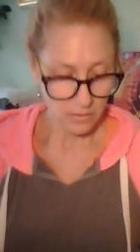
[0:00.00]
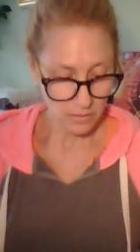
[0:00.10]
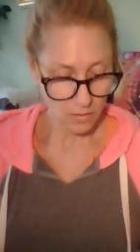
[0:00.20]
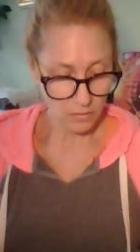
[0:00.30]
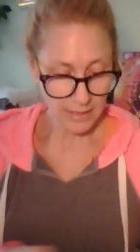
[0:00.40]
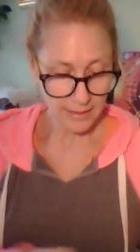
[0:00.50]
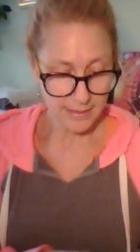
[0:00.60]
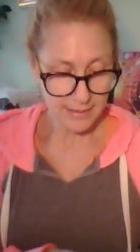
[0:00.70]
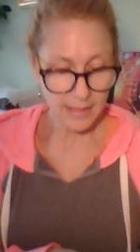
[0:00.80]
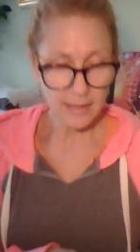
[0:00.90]
So like
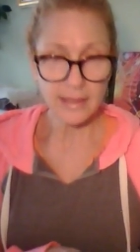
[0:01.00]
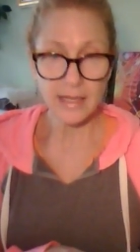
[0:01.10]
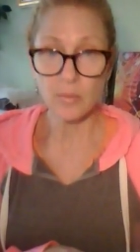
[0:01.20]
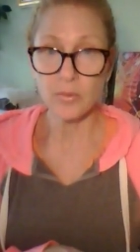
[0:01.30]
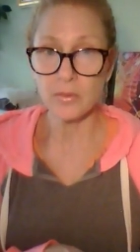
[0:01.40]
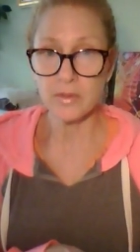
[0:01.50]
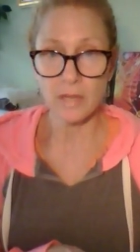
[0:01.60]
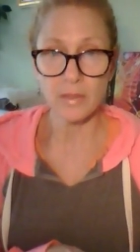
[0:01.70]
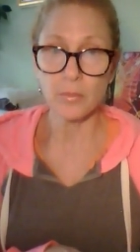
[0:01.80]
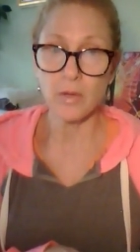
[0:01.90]
I said, the Emperor was
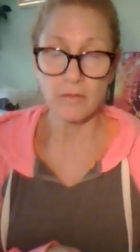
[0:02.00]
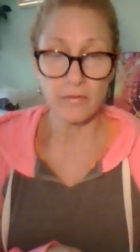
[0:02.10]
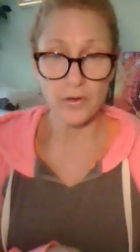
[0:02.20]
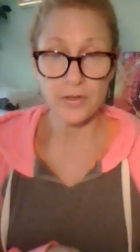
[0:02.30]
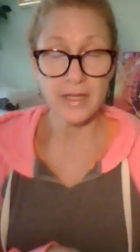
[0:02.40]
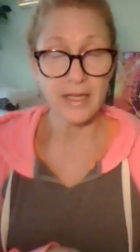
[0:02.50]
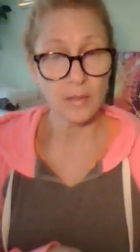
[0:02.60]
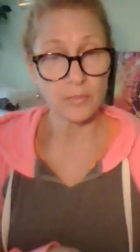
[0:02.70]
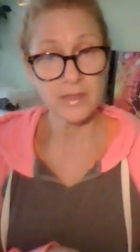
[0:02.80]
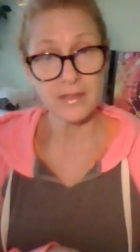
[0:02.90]
coming up all reversed and the
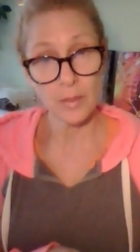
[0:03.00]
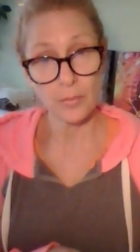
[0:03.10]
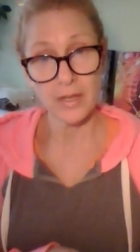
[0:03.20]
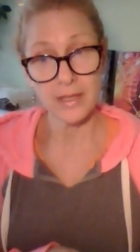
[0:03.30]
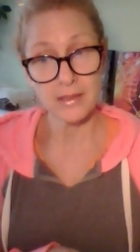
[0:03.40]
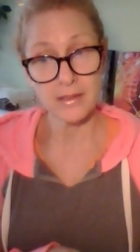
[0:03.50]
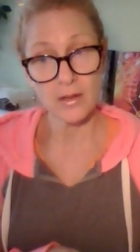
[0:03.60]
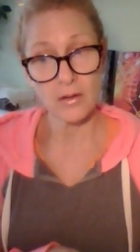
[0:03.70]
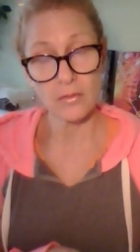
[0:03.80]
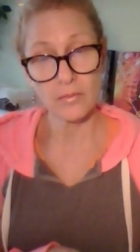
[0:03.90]
Empress upright.
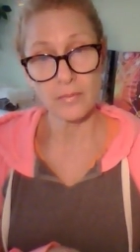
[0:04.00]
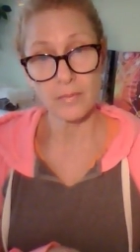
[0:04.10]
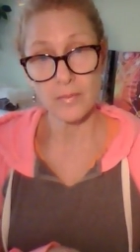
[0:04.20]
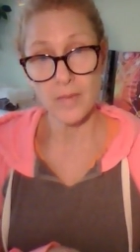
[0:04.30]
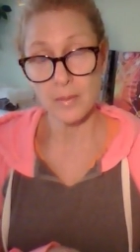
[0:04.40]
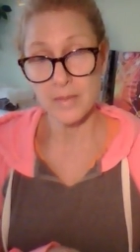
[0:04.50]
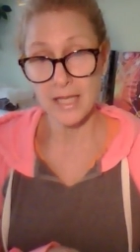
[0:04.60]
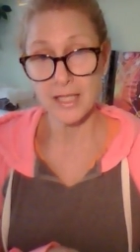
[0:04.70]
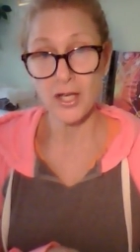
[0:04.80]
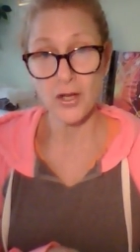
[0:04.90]
So I'm
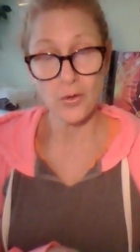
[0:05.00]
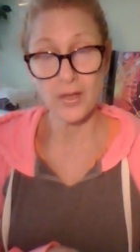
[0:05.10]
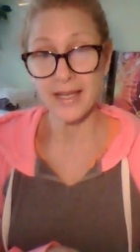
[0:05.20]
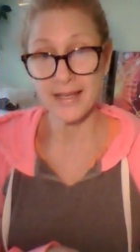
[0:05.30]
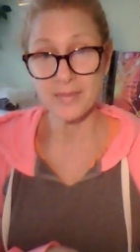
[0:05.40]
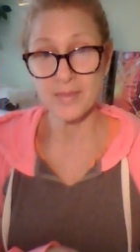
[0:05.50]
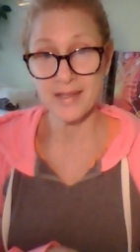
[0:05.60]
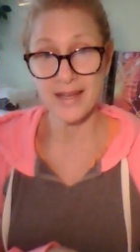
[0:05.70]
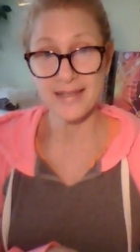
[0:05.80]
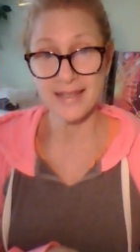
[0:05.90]
telling you, no kings
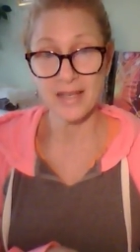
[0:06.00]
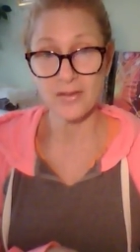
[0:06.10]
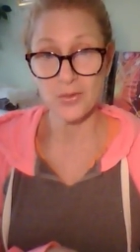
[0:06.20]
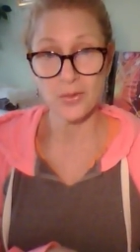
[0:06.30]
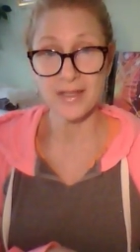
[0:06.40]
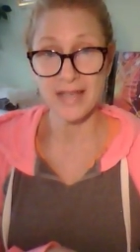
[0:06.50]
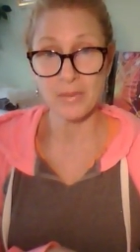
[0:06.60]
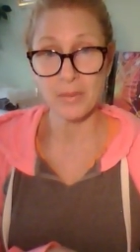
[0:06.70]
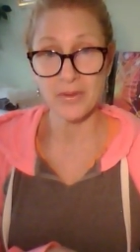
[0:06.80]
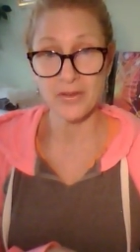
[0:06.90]
besides the King of Swords
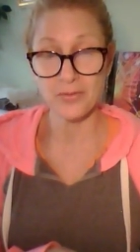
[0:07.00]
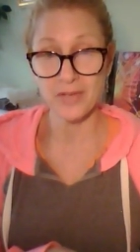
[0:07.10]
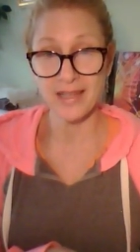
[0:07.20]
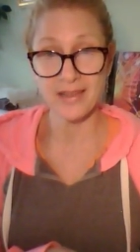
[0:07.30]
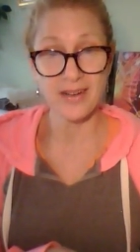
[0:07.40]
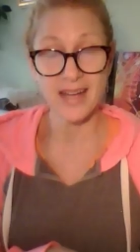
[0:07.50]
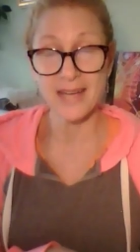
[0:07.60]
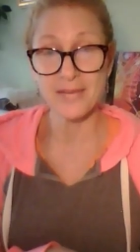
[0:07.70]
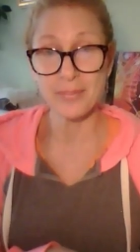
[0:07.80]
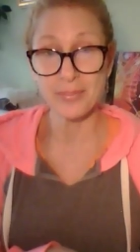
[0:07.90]
came up in this read. They're
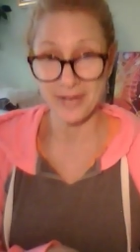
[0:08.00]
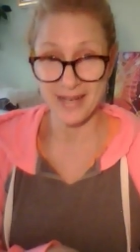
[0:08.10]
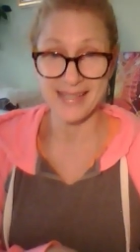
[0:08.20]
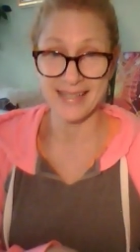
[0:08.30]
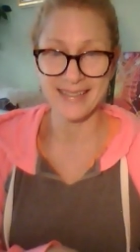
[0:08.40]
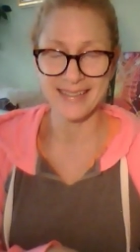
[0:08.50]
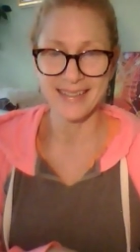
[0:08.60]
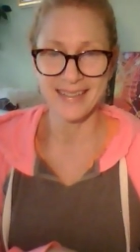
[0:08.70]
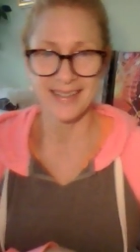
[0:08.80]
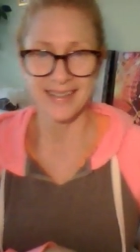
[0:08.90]
not even present.
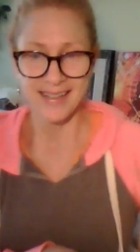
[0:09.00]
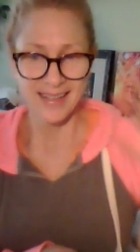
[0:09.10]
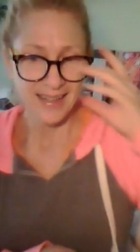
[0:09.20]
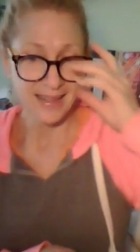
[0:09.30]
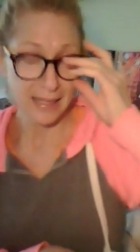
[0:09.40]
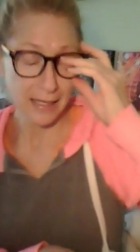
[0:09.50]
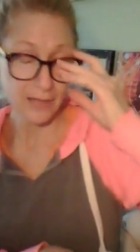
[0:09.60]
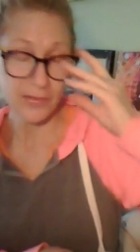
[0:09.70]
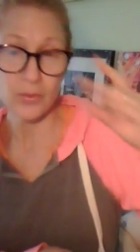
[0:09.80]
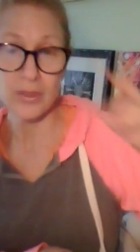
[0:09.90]
The
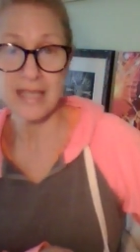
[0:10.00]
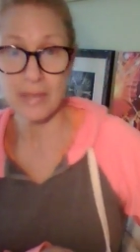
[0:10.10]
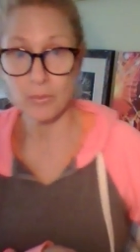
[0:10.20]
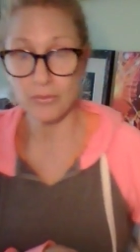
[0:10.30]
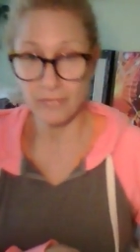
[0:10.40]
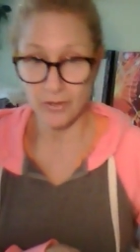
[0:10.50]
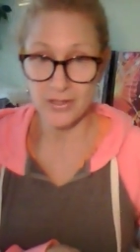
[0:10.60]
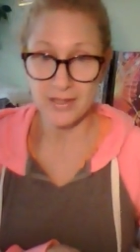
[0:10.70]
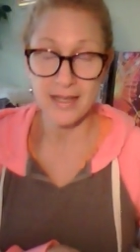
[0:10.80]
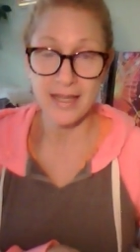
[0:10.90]
King of Swords came up
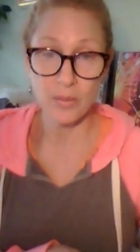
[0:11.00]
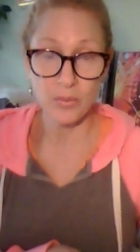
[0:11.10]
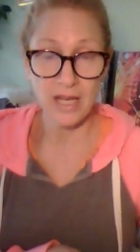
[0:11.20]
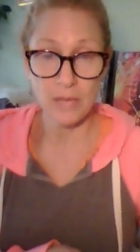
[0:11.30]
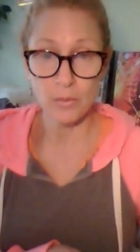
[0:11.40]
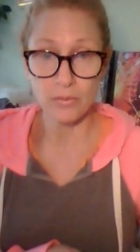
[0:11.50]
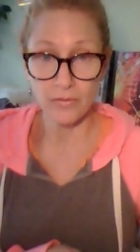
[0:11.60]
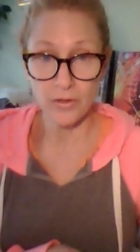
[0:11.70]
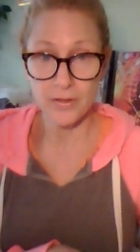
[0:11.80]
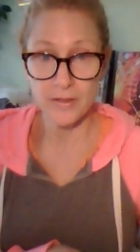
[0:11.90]
reversed, and the Emperor came up
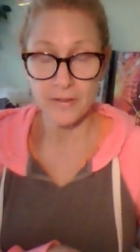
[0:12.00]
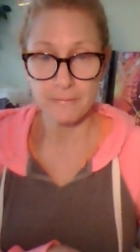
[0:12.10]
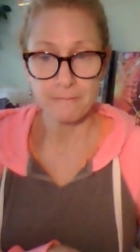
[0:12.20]
reversed.